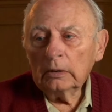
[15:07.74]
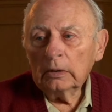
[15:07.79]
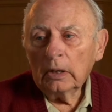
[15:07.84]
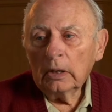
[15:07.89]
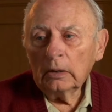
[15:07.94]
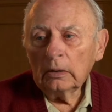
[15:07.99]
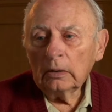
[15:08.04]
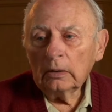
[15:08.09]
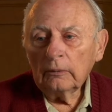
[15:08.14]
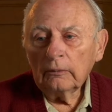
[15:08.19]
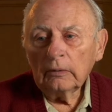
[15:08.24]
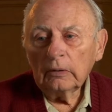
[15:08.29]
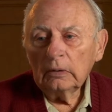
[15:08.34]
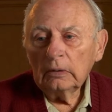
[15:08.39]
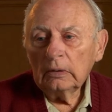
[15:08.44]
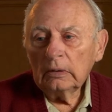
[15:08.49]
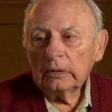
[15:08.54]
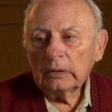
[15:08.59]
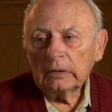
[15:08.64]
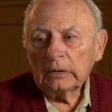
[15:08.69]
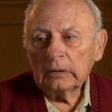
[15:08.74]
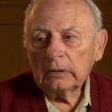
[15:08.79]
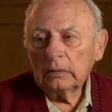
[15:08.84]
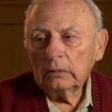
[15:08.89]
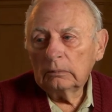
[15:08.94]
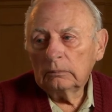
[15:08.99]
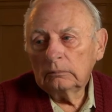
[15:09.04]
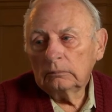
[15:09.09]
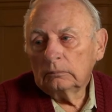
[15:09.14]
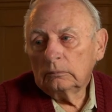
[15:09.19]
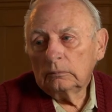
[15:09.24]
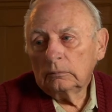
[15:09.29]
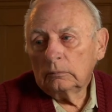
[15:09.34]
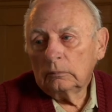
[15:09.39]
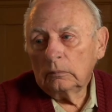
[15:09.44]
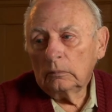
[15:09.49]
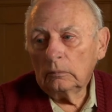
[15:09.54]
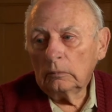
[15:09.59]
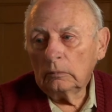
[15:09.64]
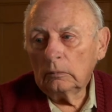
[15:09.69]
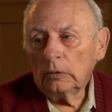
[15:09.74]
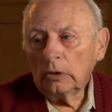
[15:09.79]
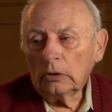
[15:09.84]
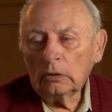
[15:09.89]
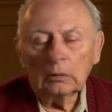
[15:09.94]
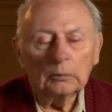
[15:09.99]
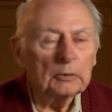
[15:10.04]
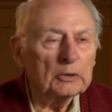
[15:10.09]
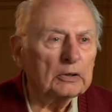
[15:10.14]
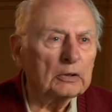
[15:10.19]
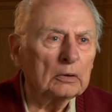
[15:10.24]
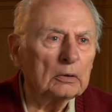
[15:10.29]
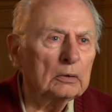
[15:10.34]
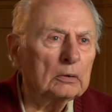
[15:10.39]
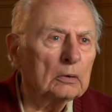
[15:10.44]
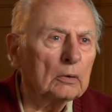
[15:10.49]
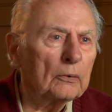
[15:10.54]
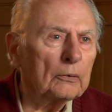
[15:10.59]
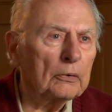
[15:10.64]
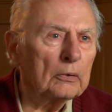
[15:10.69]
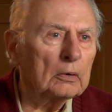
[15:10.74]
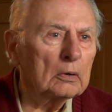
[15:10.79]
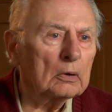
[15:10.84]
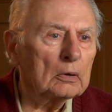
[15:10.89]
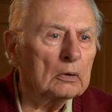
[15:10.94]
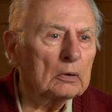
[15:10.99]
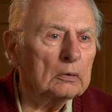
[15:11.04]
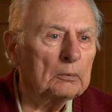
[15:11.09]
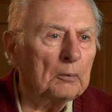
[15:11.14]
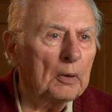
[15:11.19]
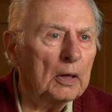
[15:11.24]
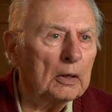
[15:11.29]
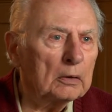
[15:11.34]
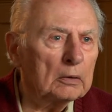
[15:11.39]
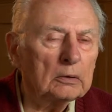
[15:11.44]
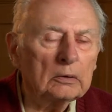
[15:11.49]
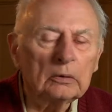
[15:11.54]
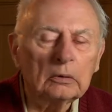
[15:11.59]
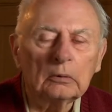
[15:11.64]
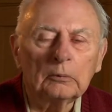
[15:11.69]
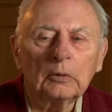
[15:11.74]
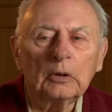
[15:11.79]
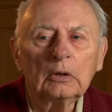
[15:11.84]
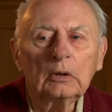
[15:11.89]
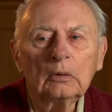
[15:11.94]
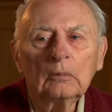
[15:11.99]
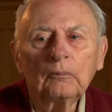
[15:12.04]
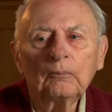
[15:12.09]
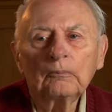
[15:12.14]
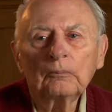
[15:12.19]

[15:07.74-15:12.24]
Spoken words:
none of these, material things mattered to me.